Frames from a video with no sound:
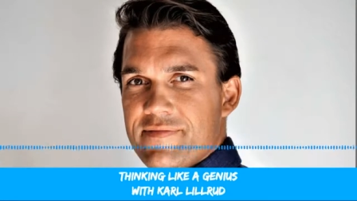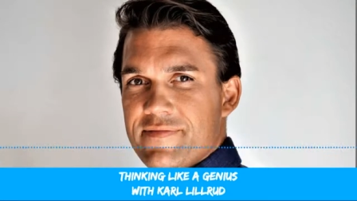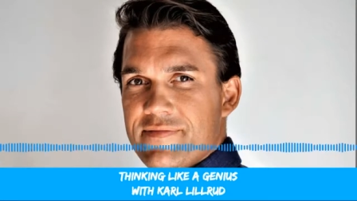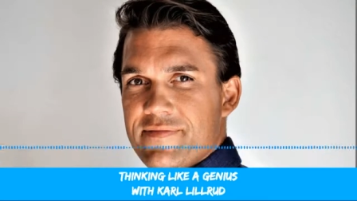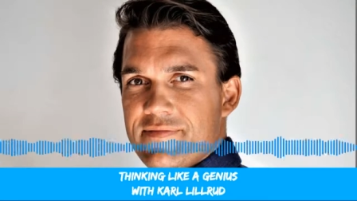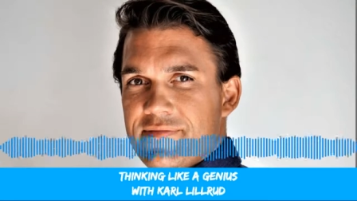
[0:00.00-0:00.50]

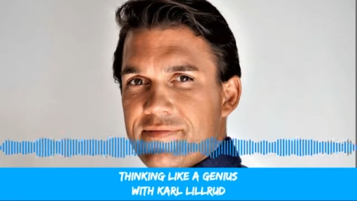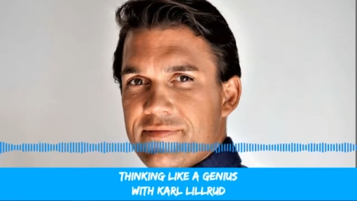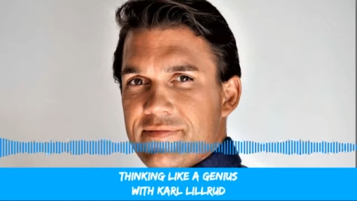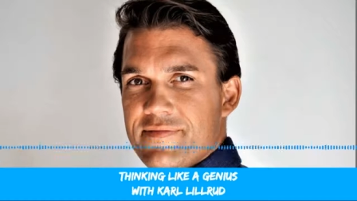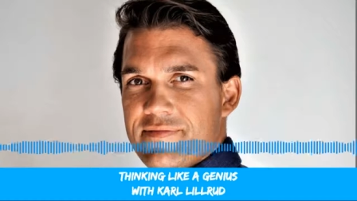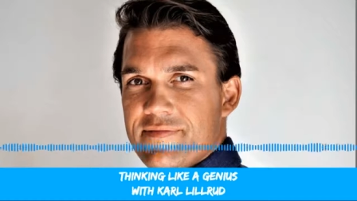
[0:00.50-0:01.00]
it goes
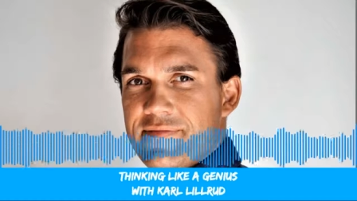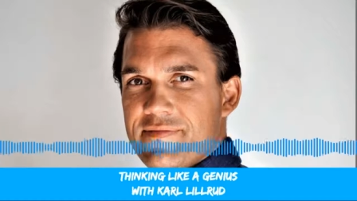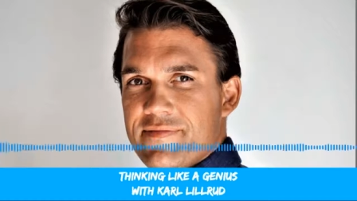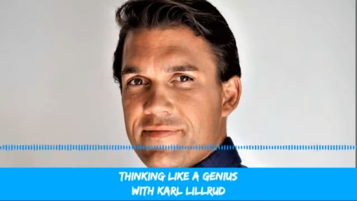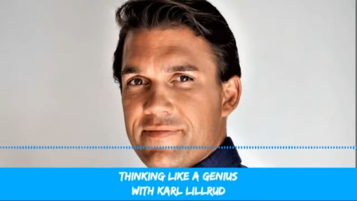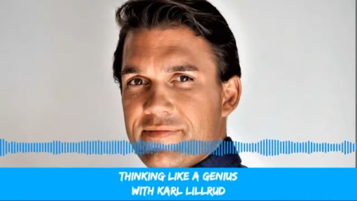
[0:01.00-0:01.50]
into
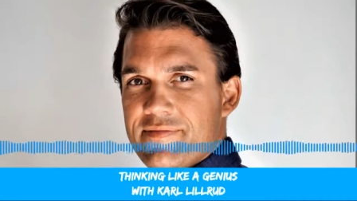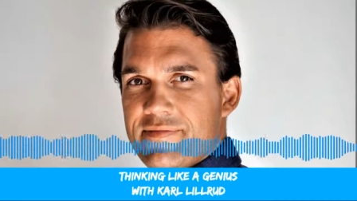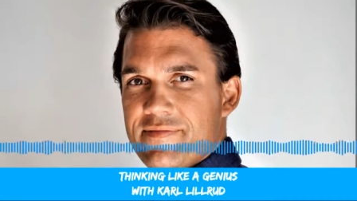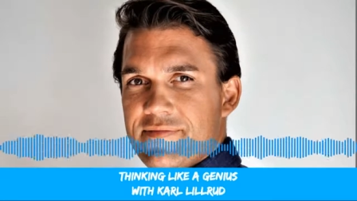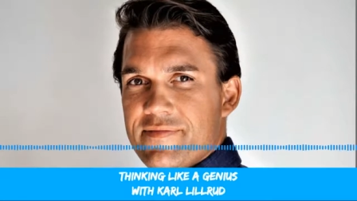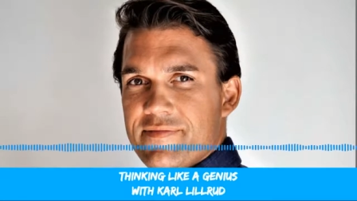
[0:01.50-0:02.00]
slush, and then
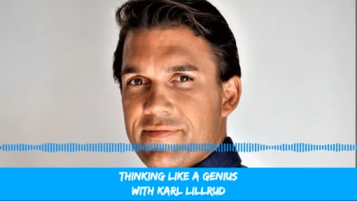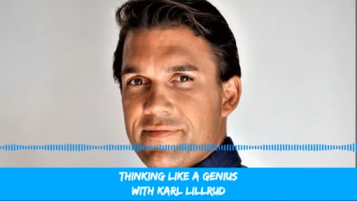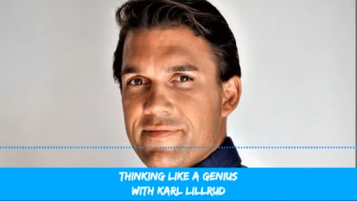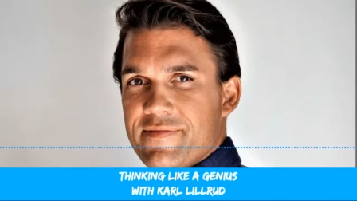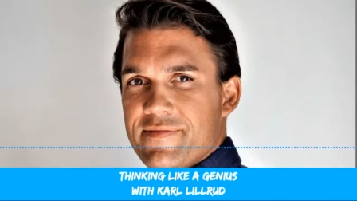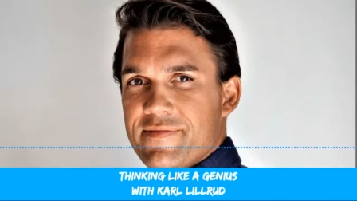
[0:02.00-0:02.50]
it's
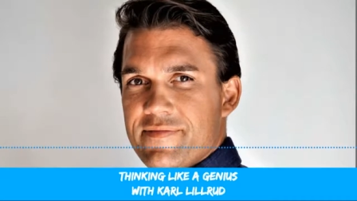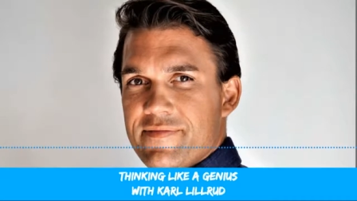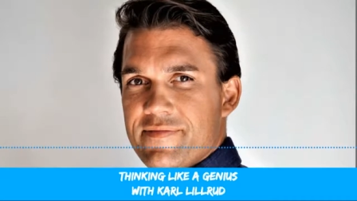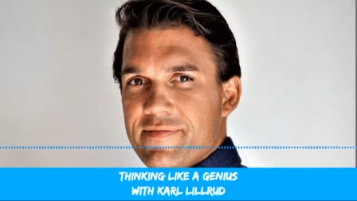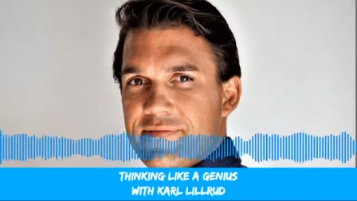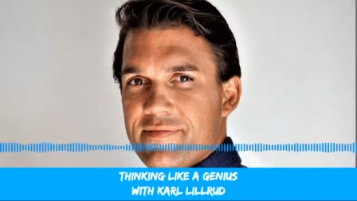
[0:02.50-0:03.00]

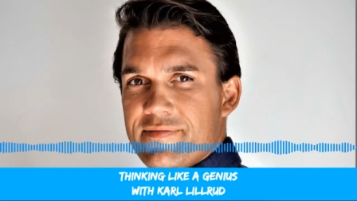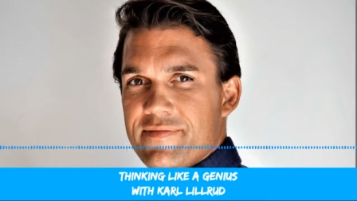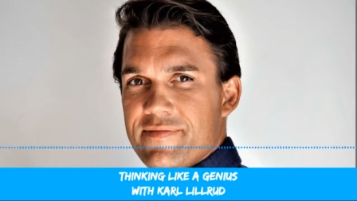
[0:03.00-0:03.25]
frozen.